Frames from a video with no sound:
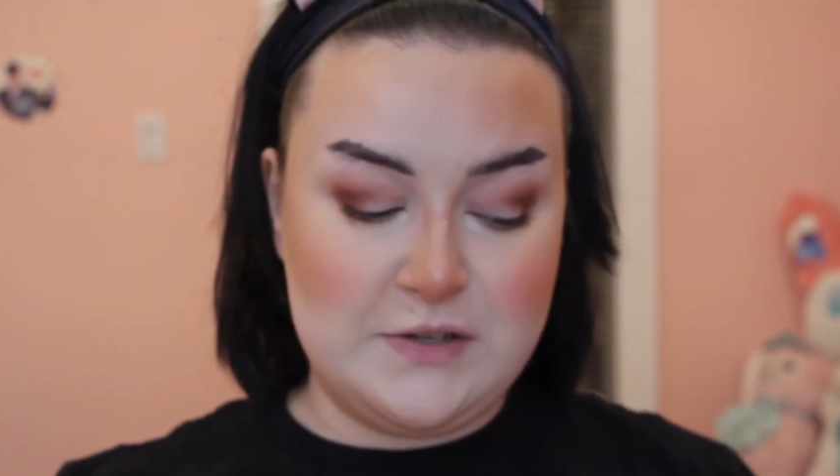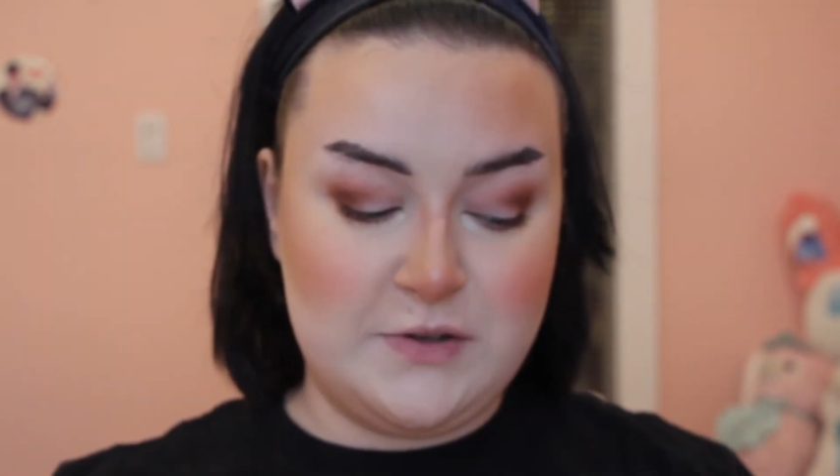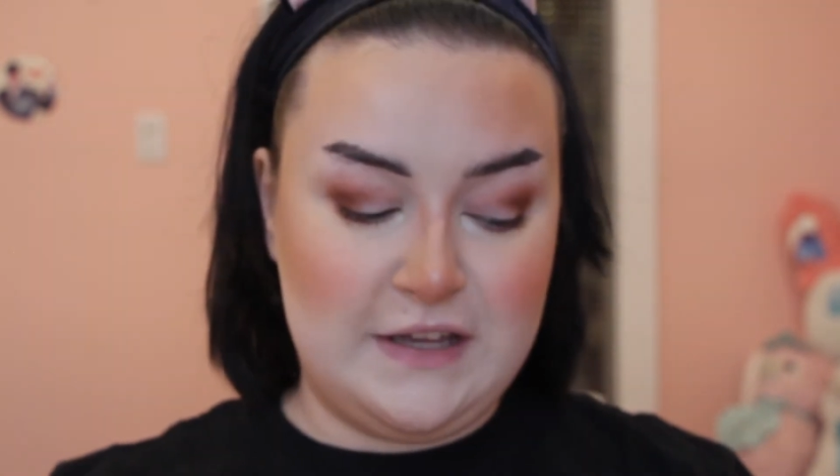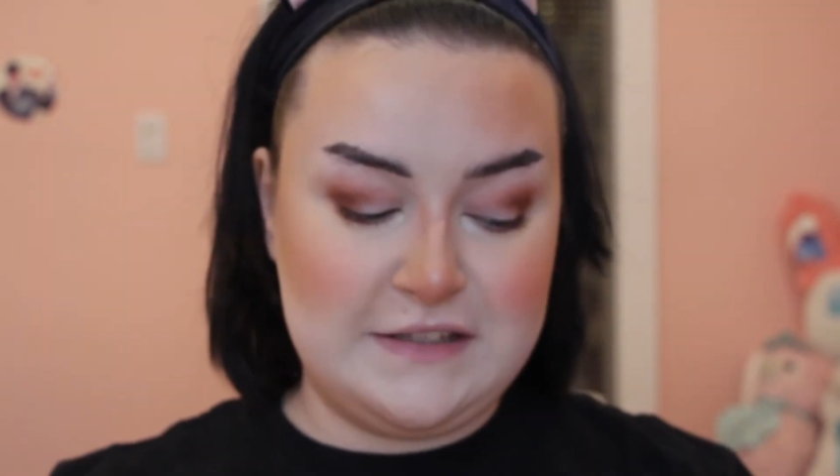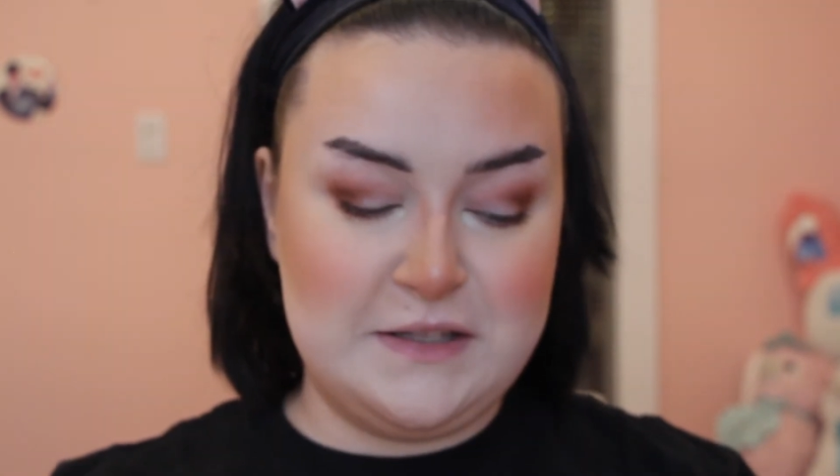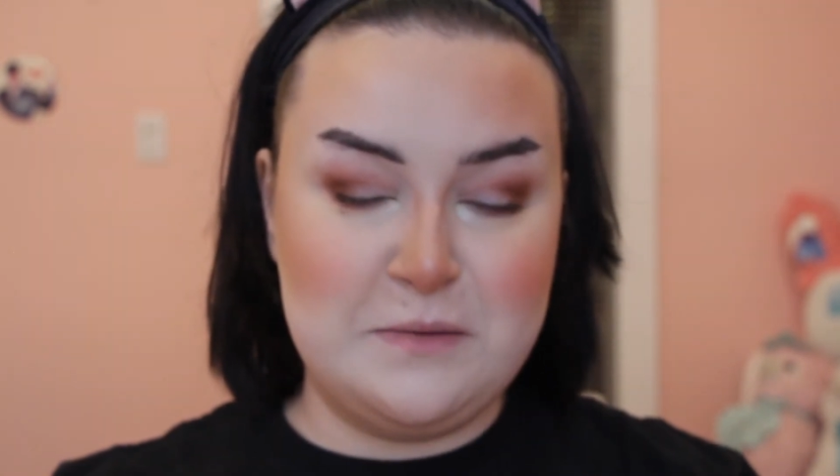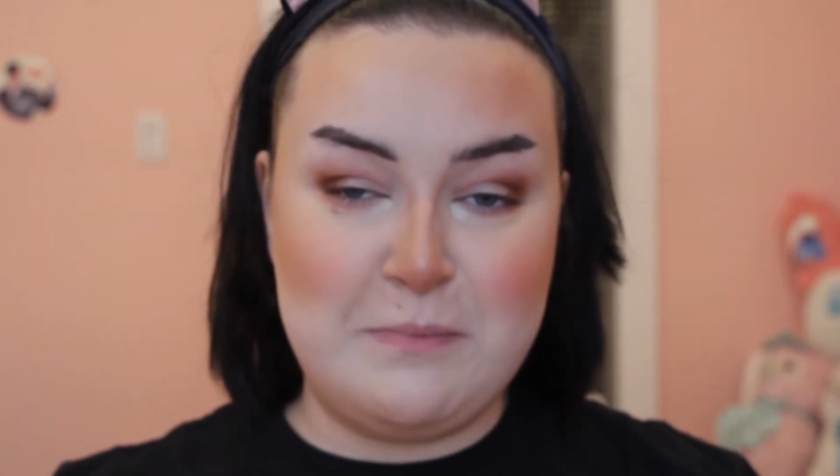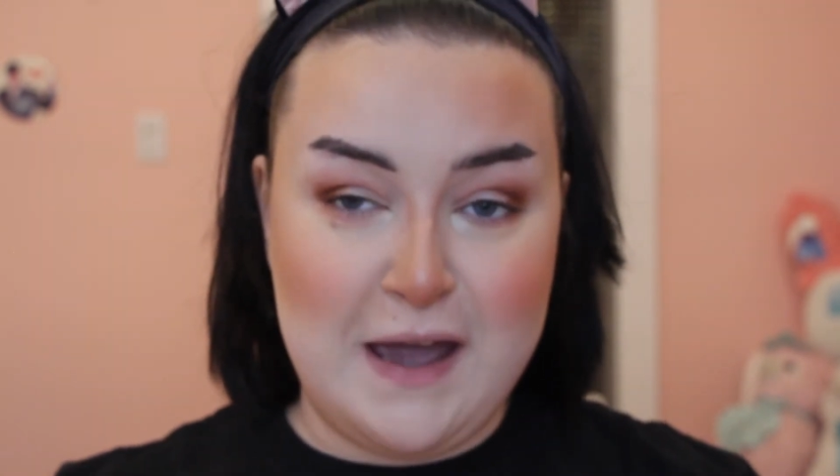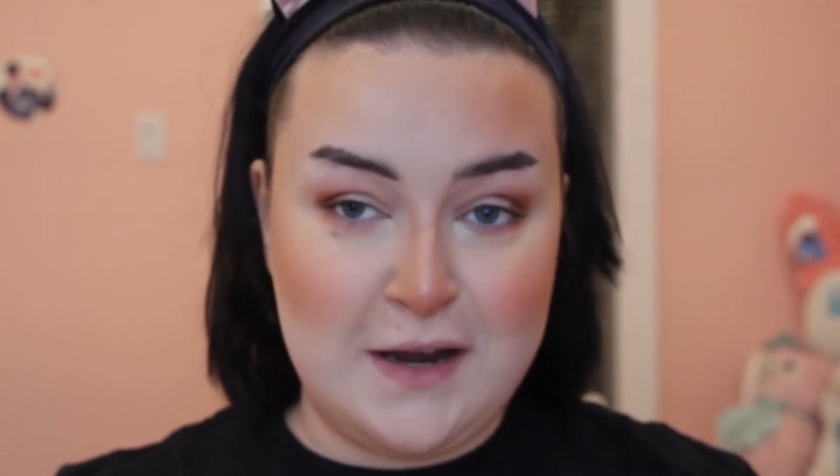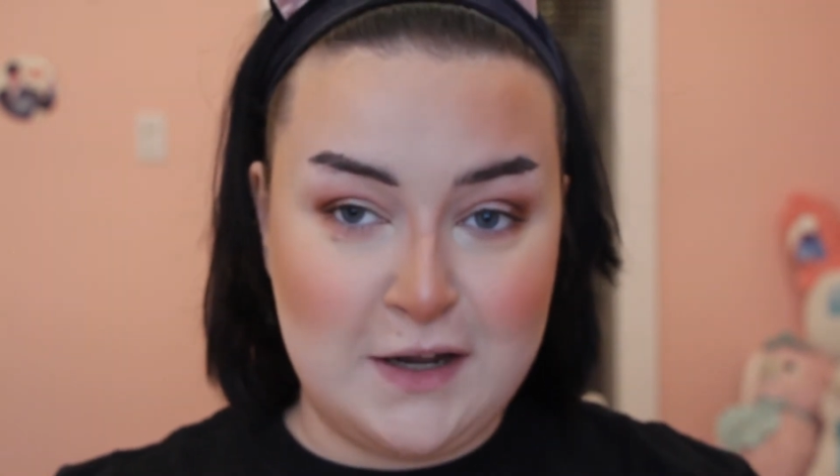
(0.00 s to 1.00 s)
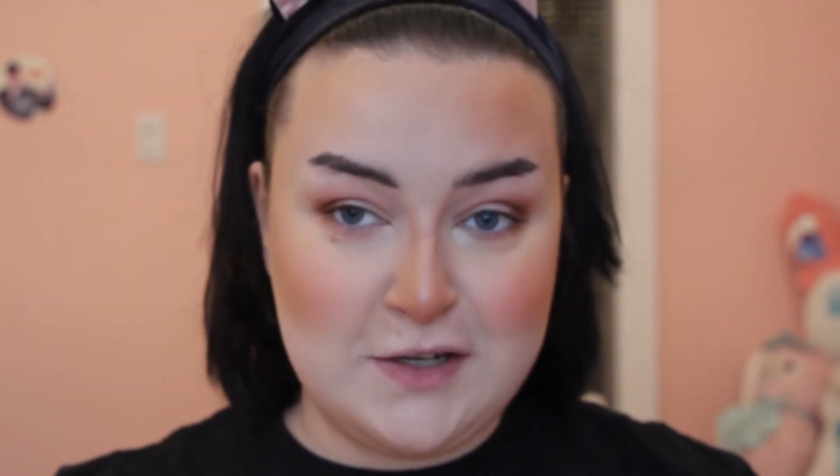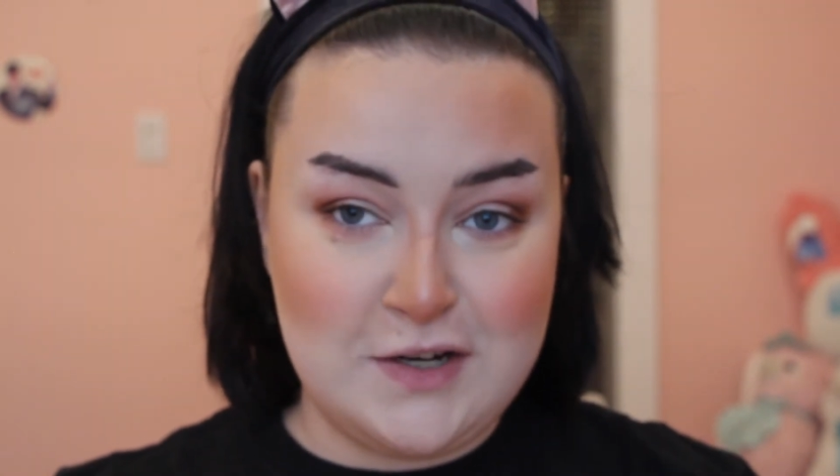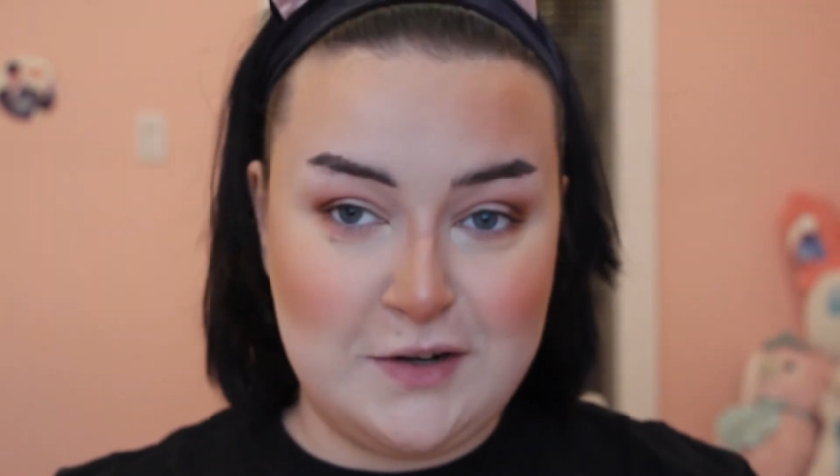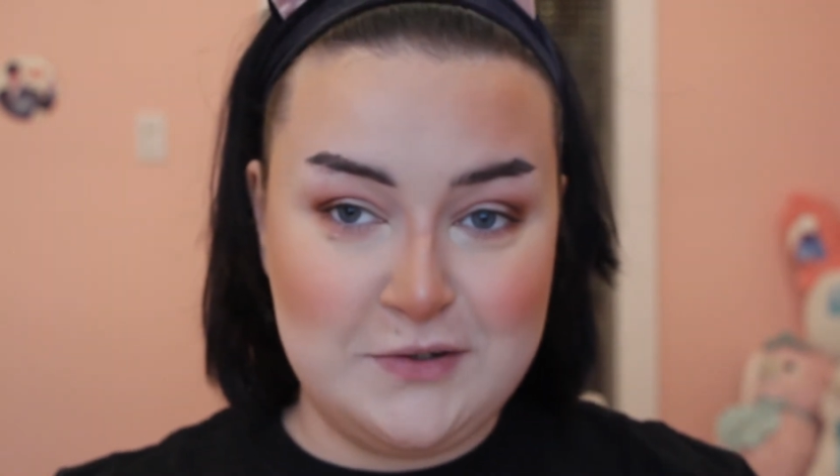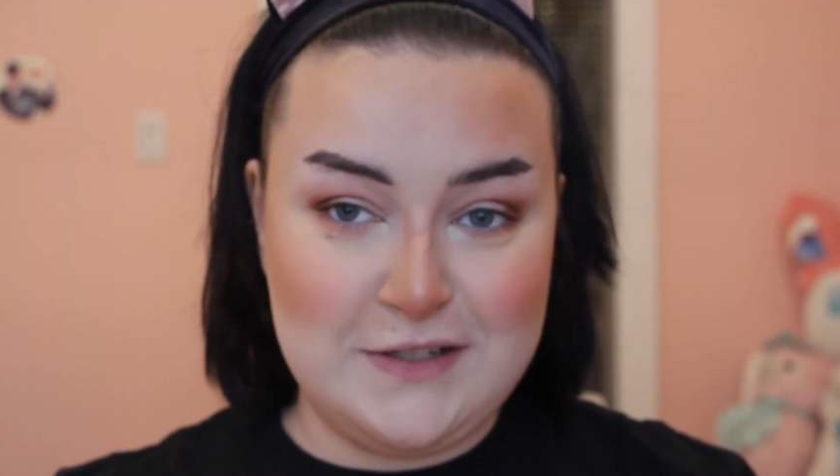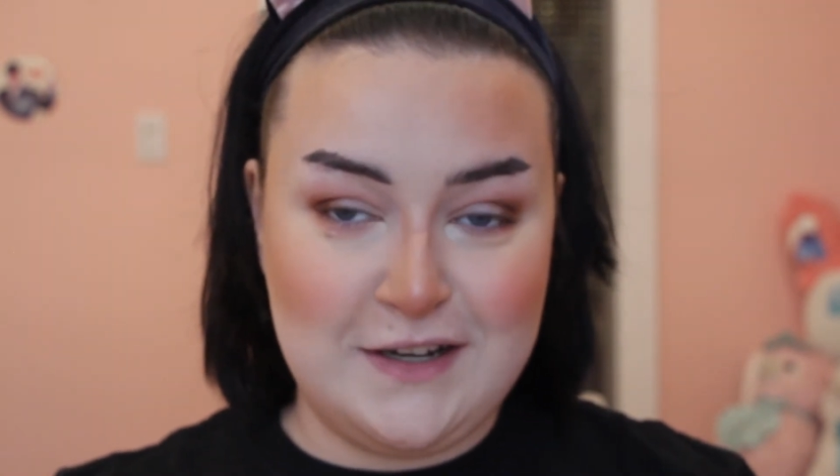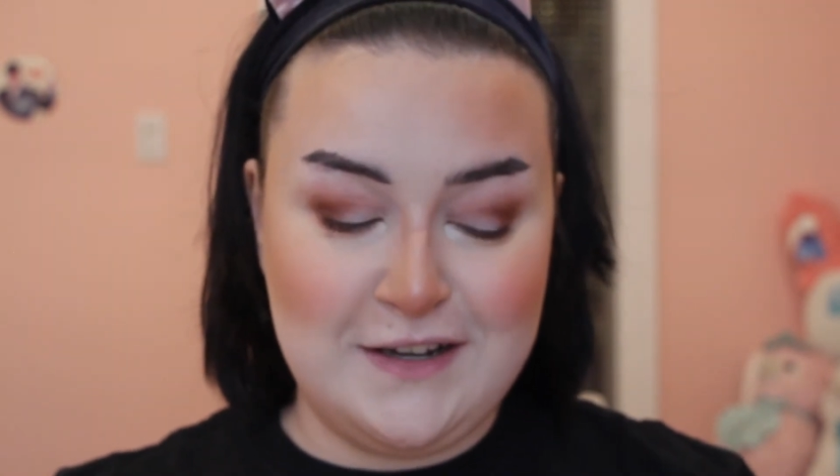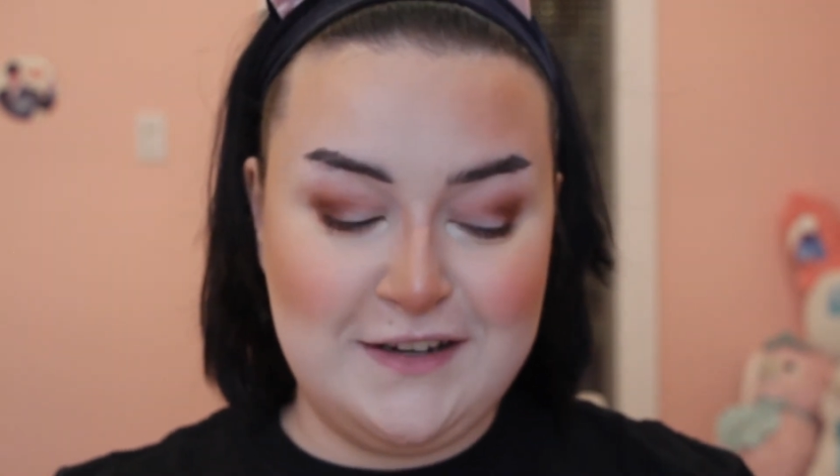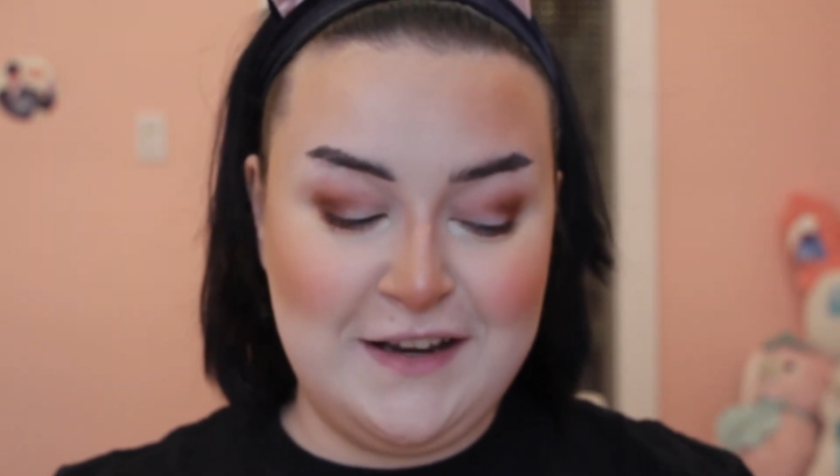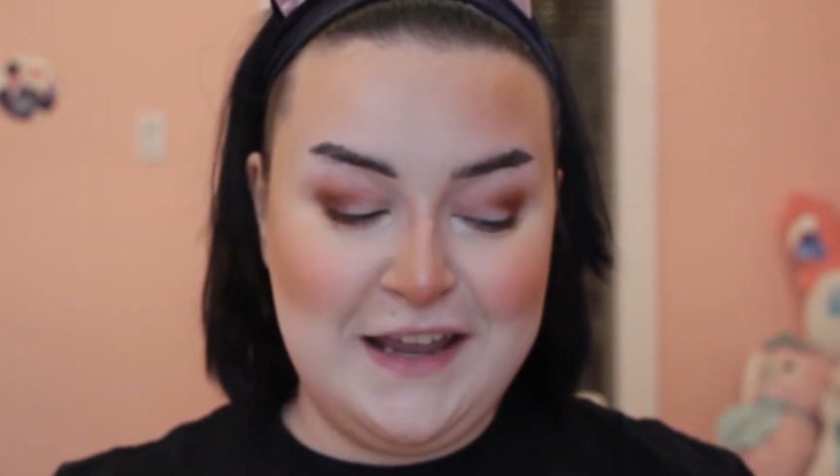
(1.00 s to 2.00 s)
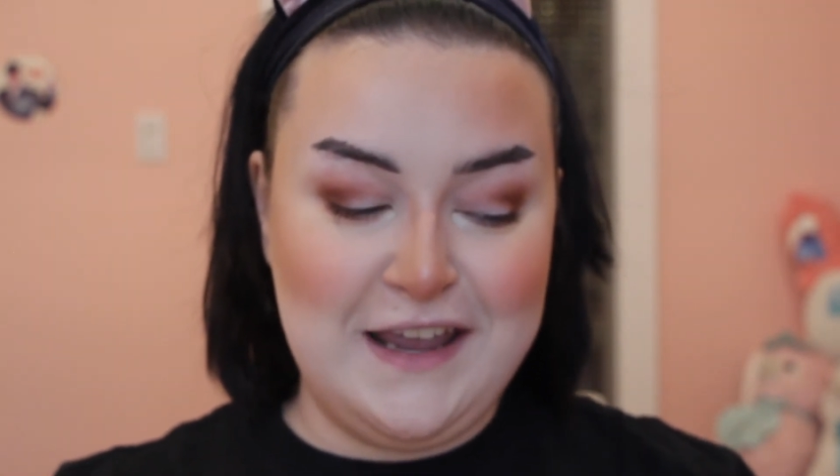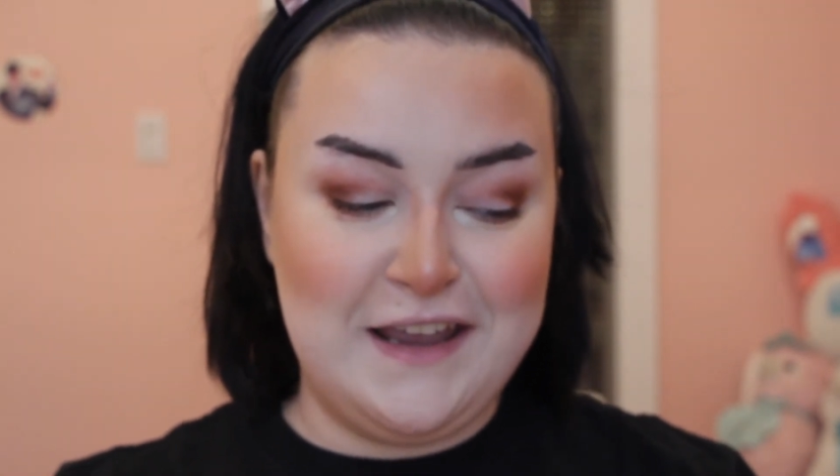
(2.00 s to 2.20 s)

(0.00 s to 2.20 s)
so that's the matte eyeshadows done,